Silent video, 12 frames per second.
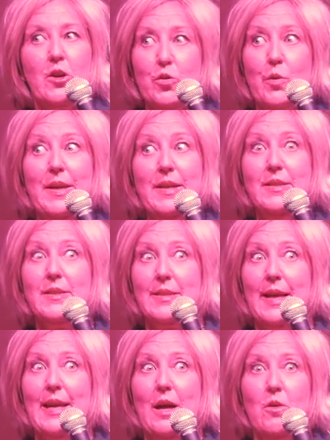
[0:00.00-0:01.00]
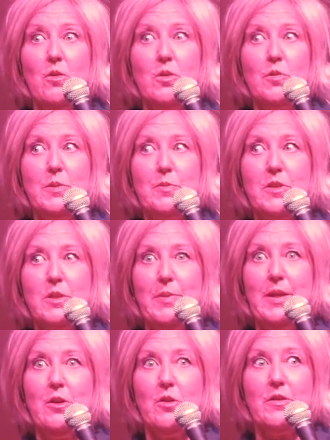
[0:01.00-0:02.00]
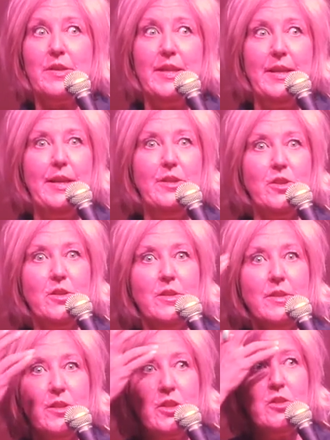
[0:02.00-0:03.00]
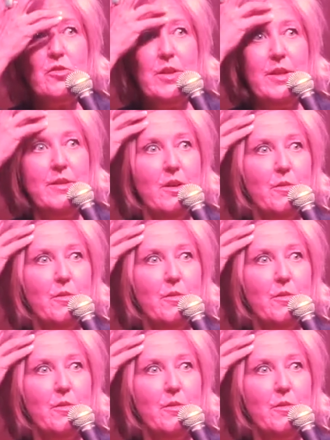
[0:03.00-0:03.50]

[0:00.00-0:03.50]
20s? Is that how old we're supposed to be? Or teenagers, children?